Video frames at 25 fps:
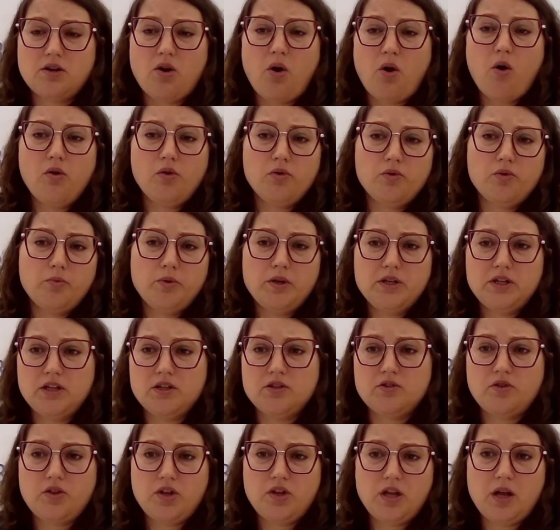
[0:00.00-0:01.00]
as a whole, we
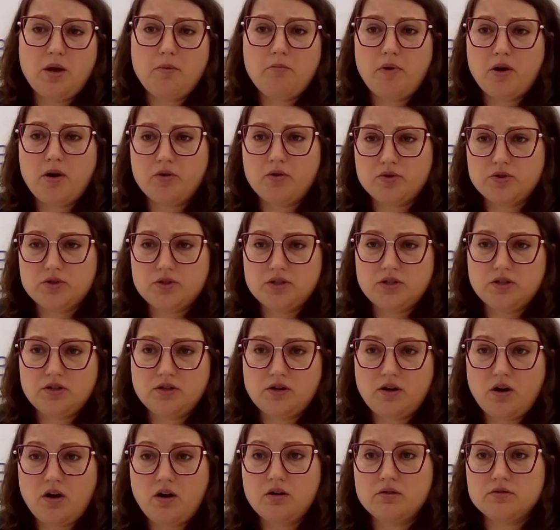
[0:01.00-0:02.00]
need to think about
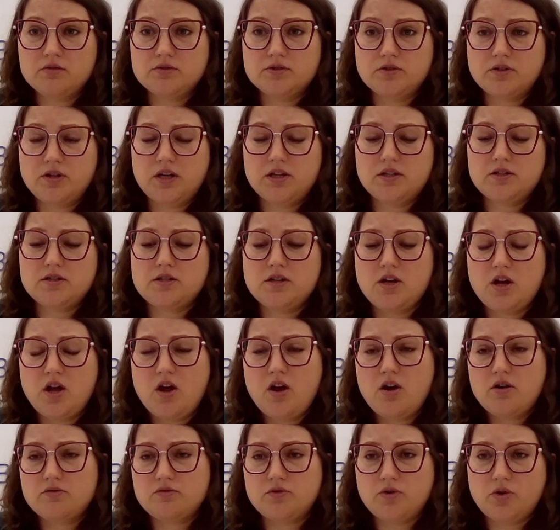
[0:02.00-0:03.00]
how to get
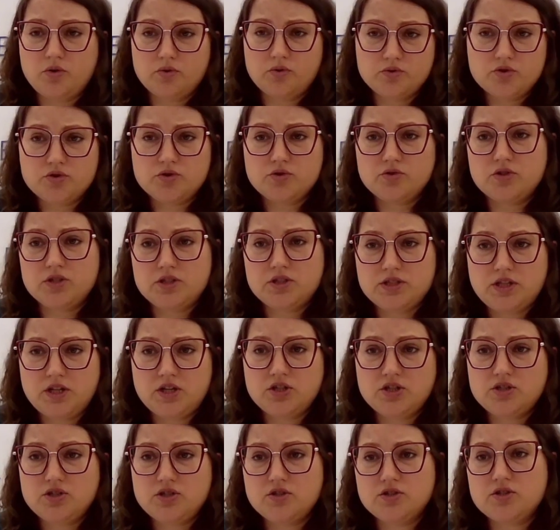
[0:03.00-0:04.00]
roads to the
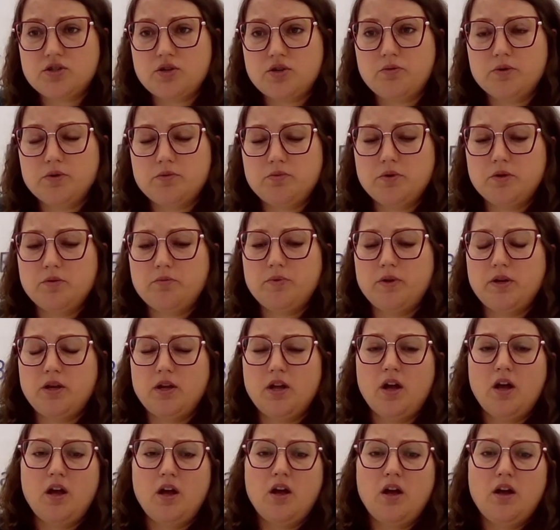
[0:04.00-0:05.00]
station, so it will
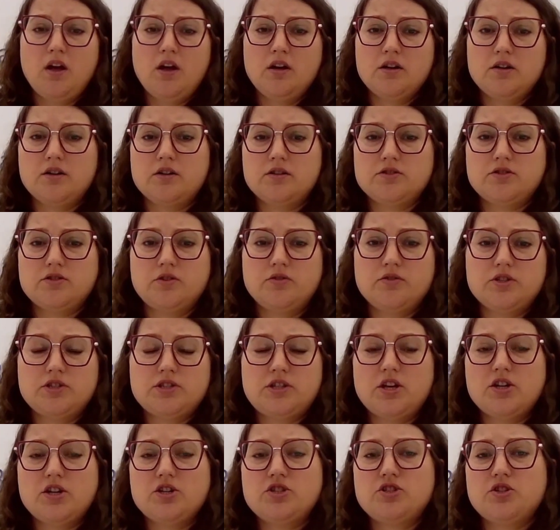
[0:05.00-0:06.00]
be so
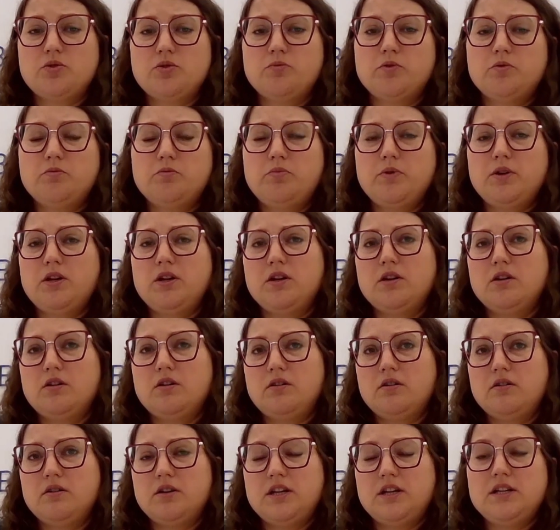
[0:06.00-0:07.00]
the station would
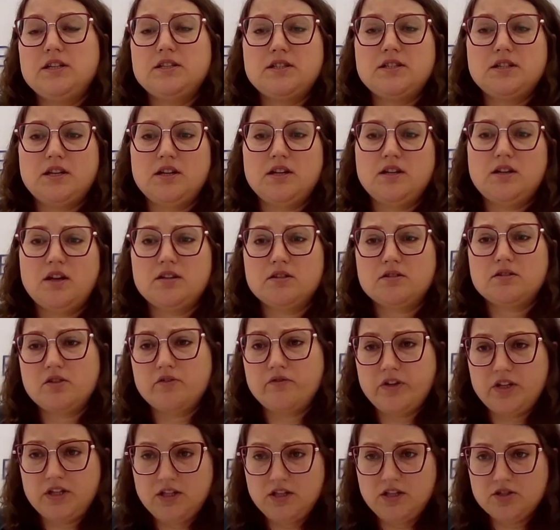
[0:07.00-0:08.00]
be easy and
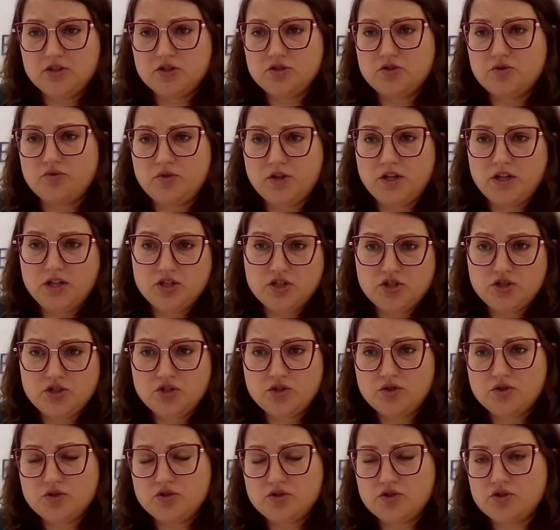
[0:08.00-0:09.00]
convenient to
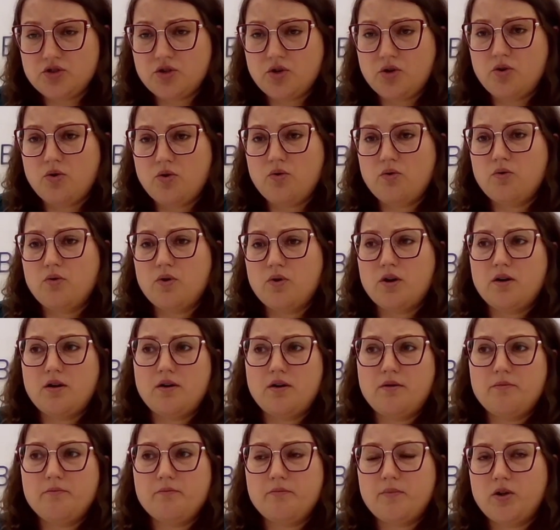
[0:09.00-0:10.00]
reach. So
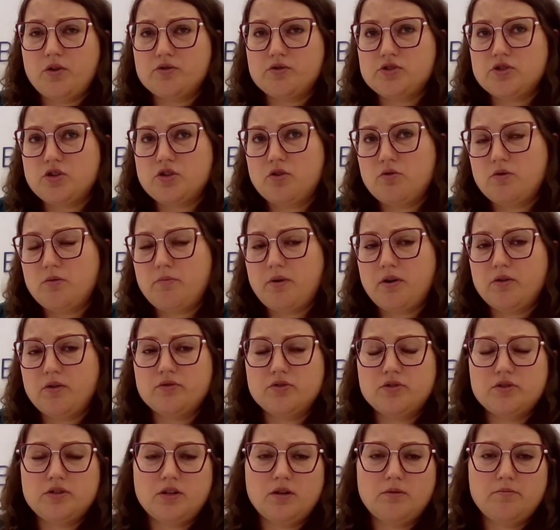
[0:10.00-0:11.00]
also
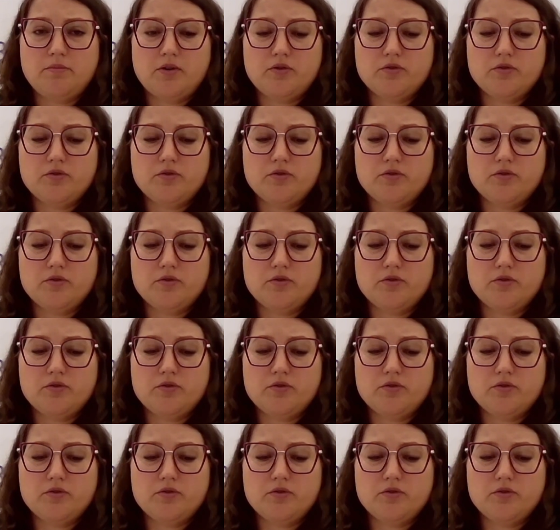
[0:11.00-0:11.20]
about